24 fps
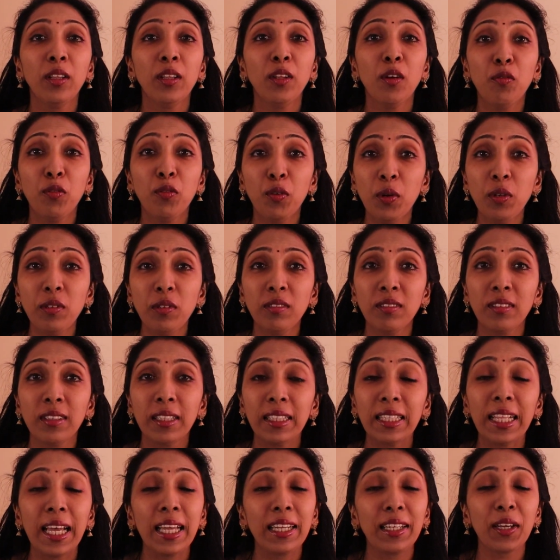the foods
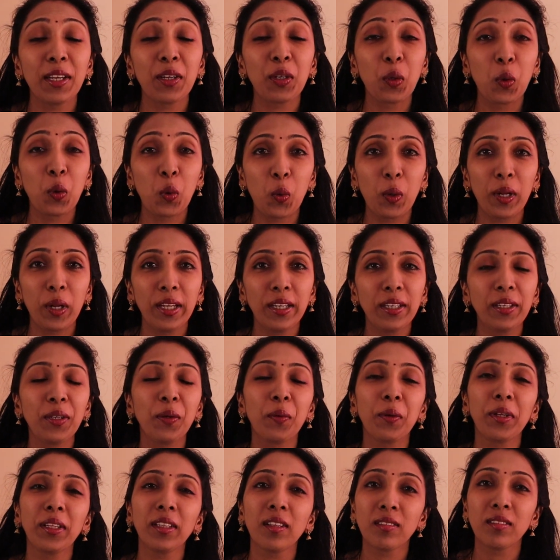that are cooling
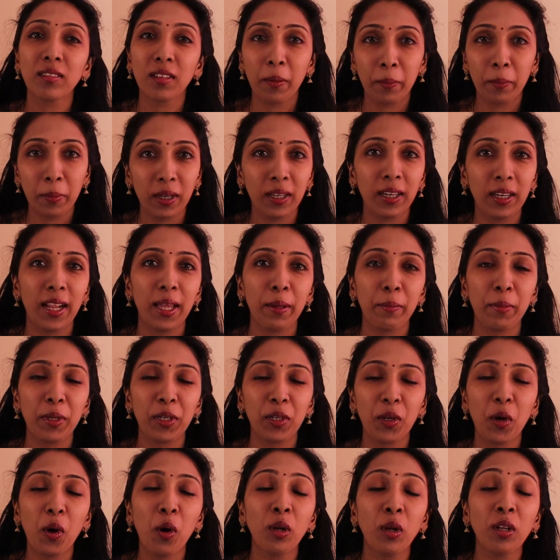during the summer
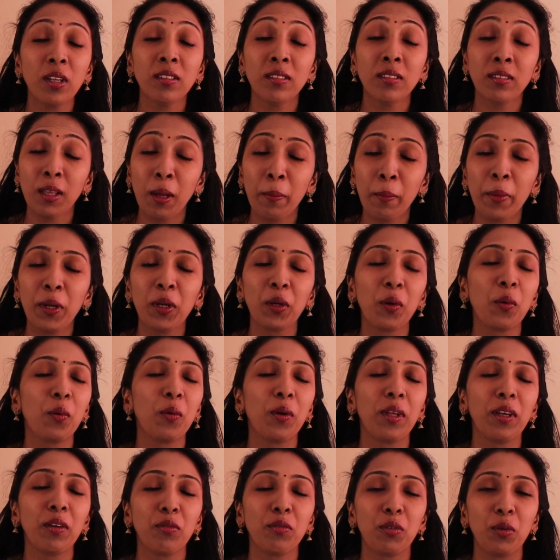climate or summer
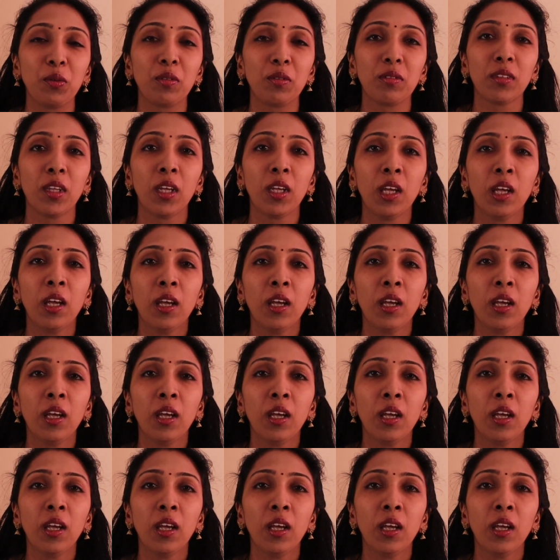cooling foods.